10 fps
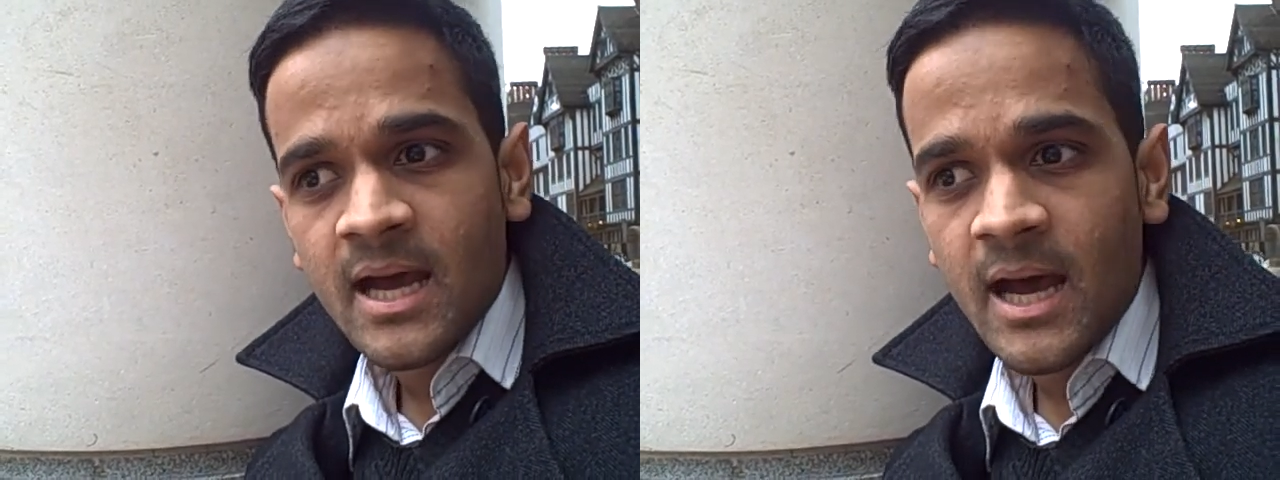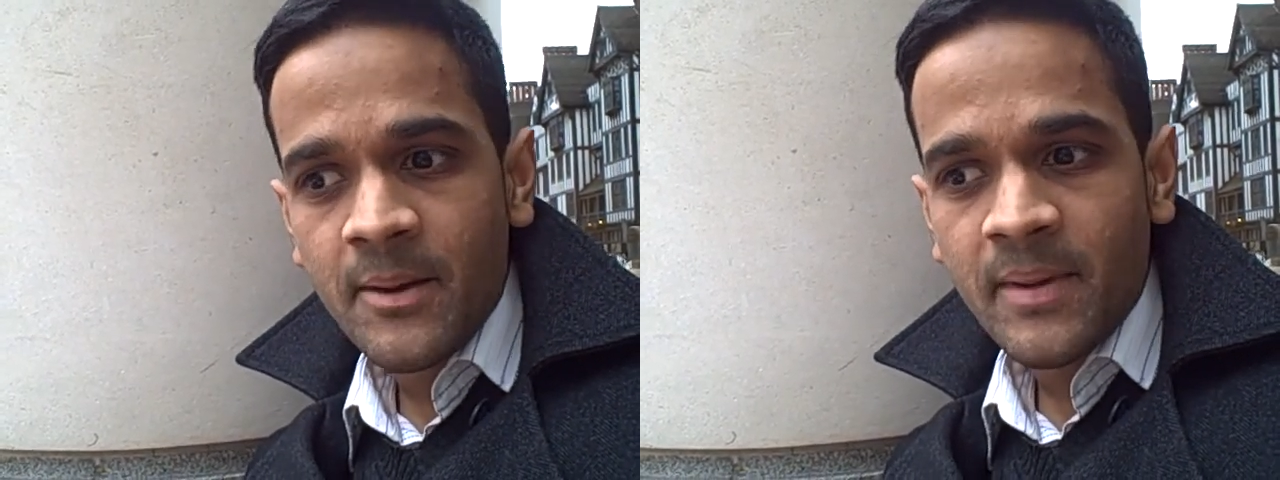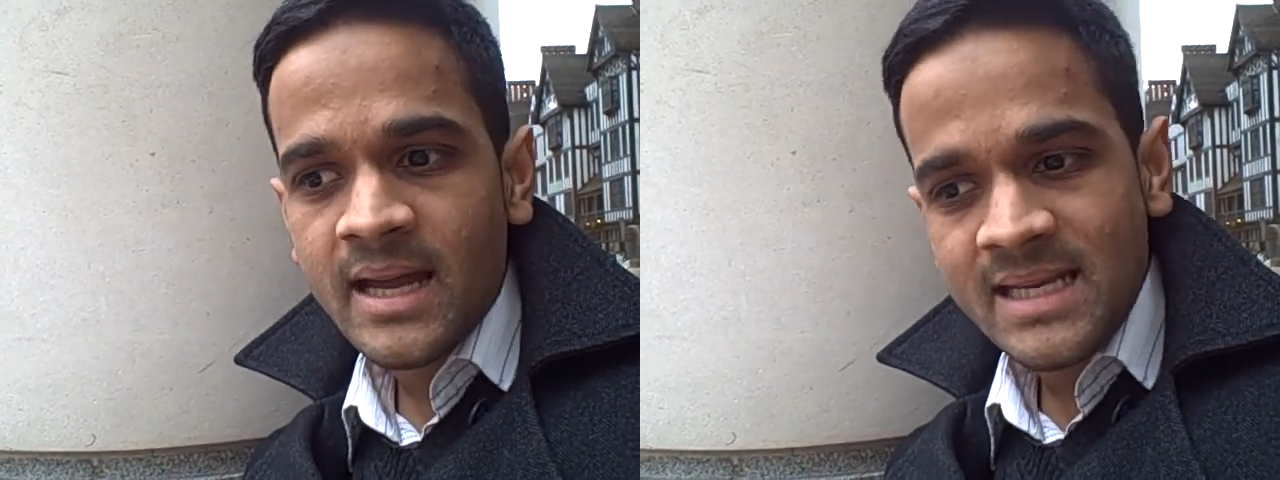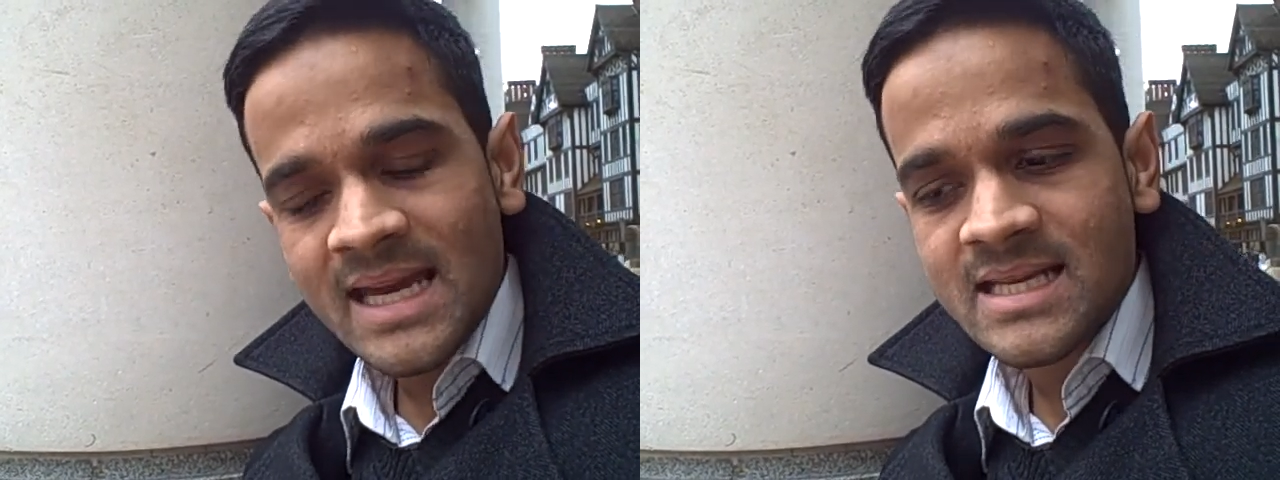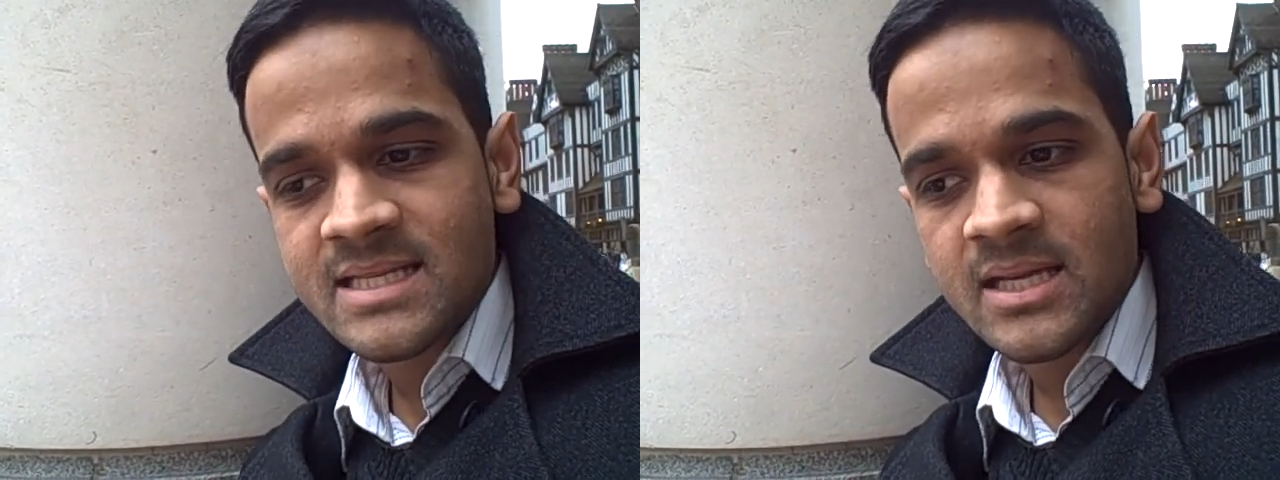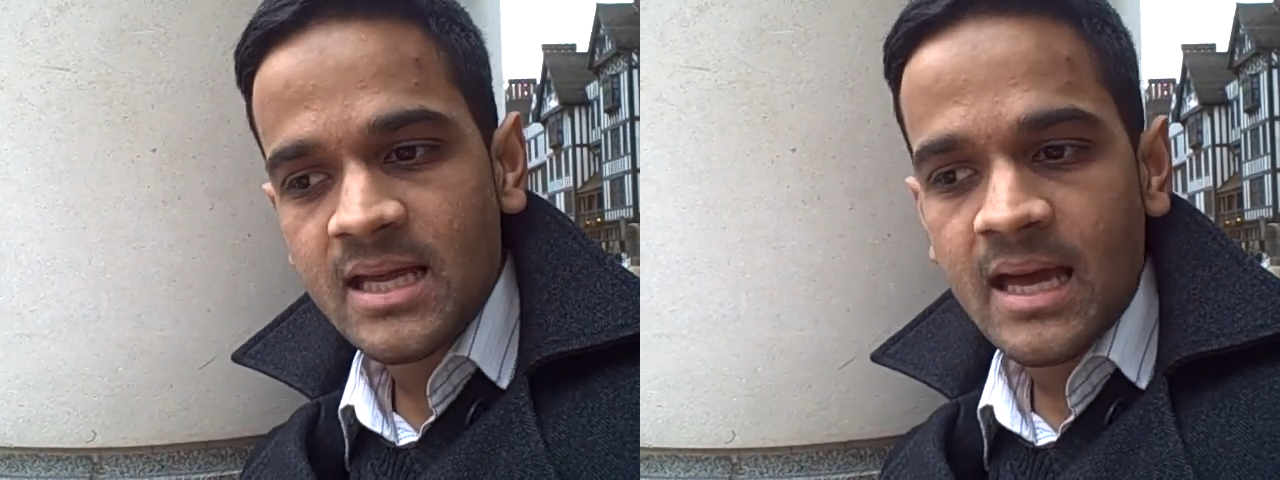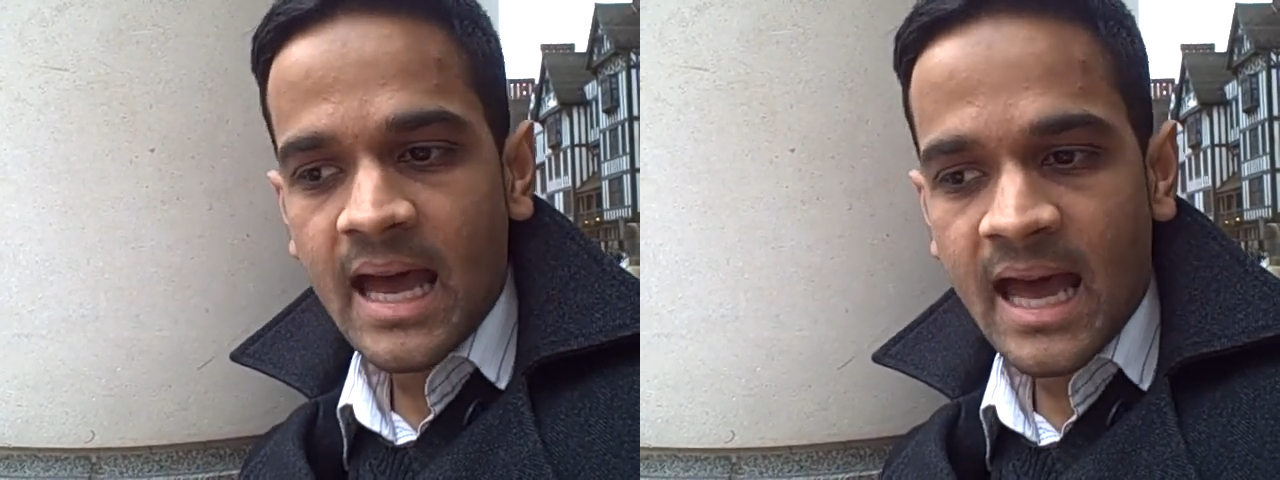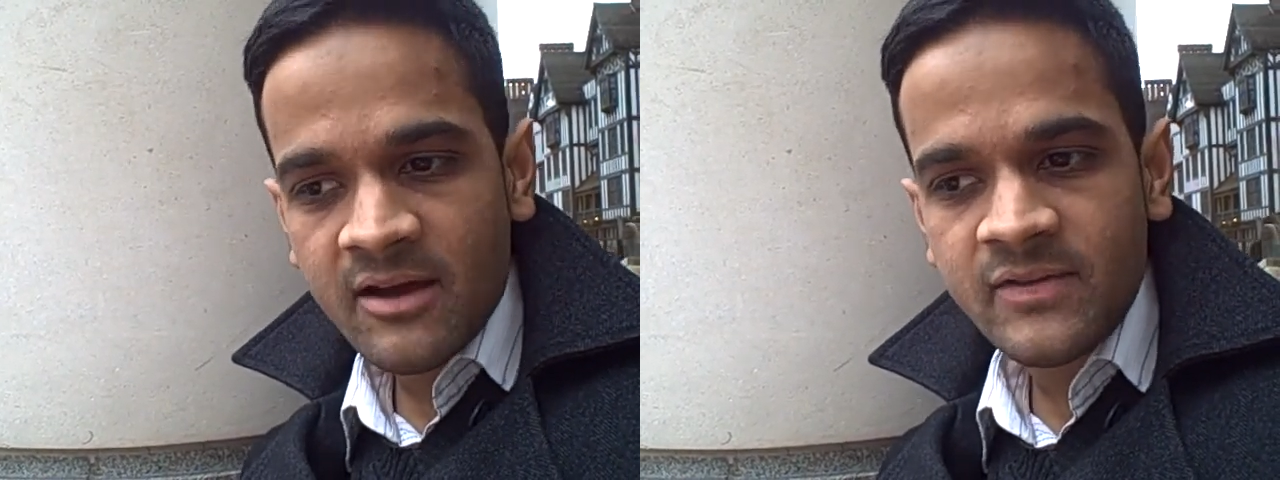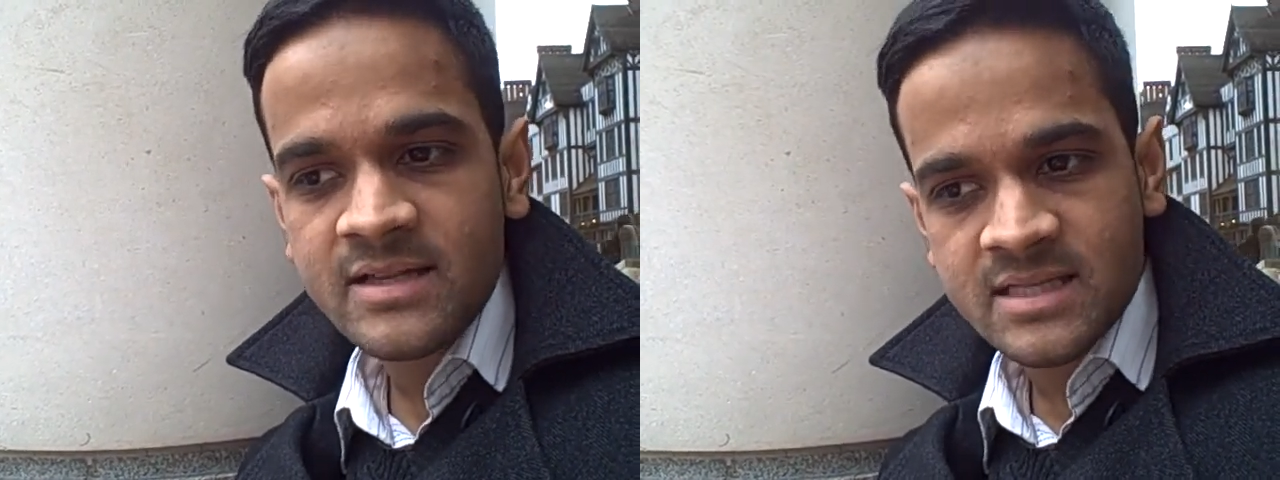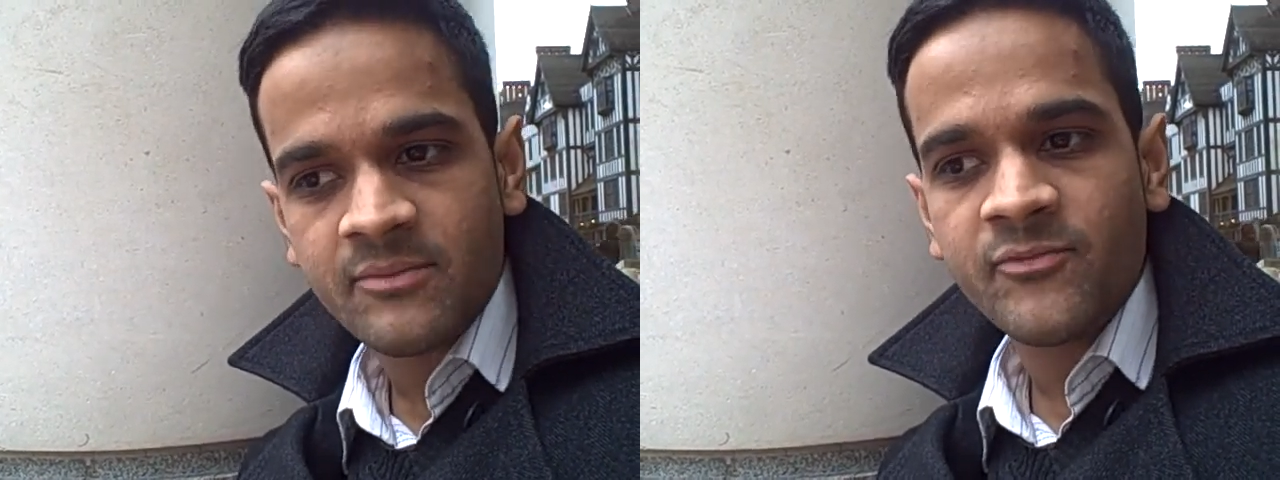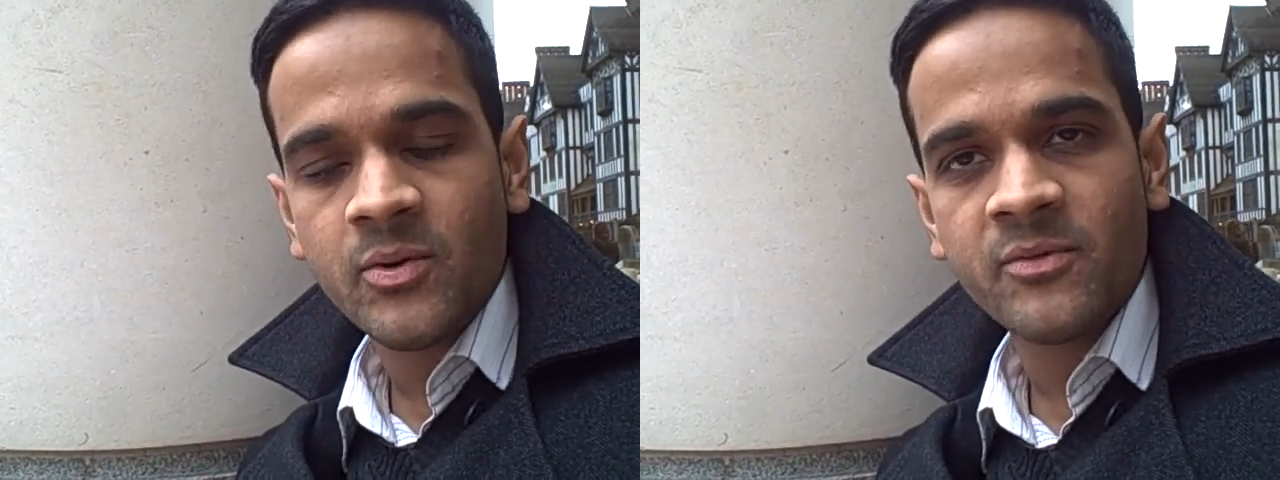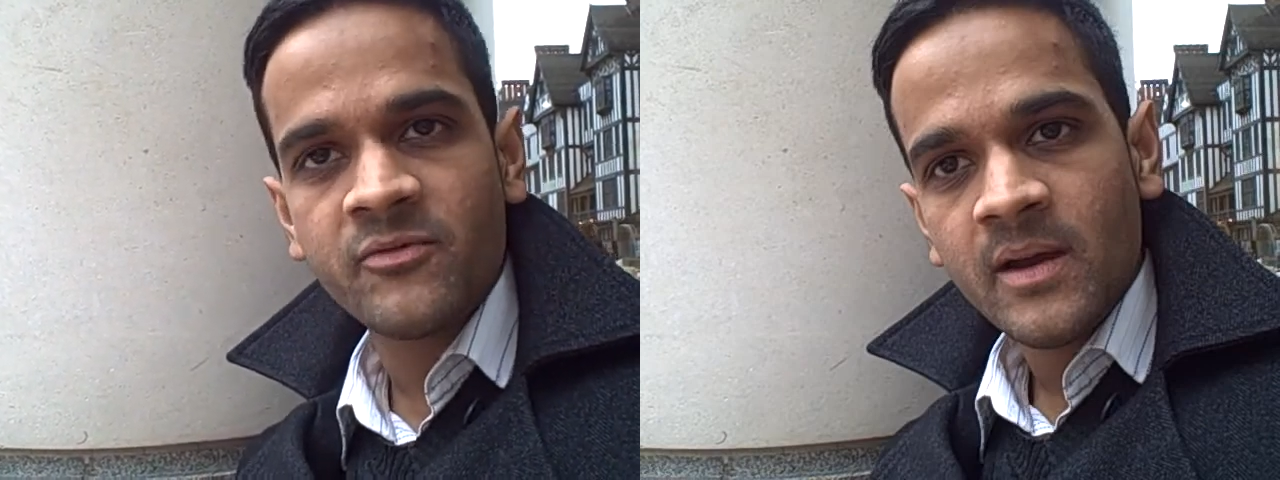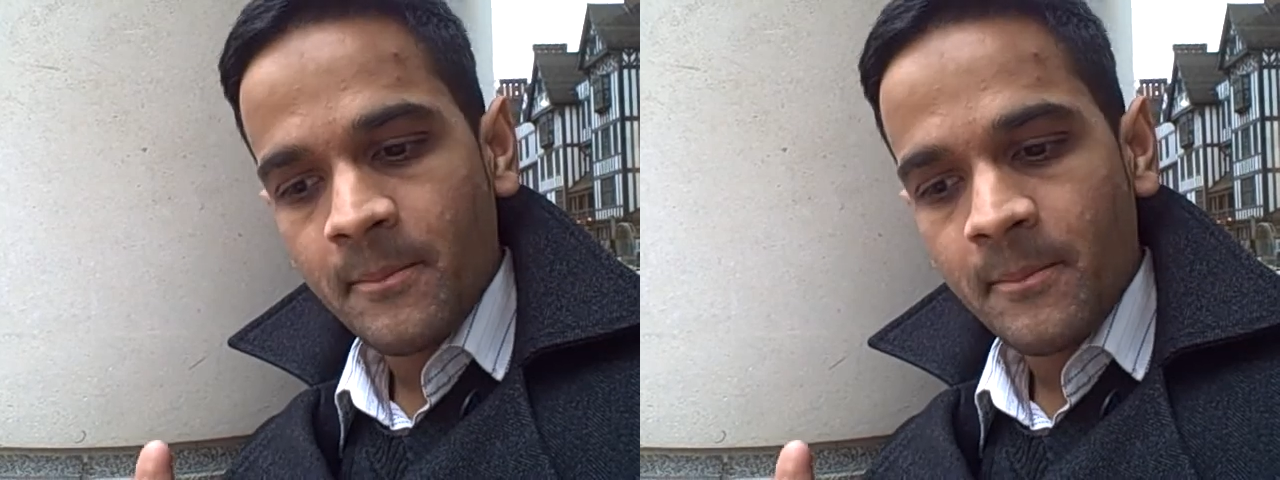Um, and yes, having some form of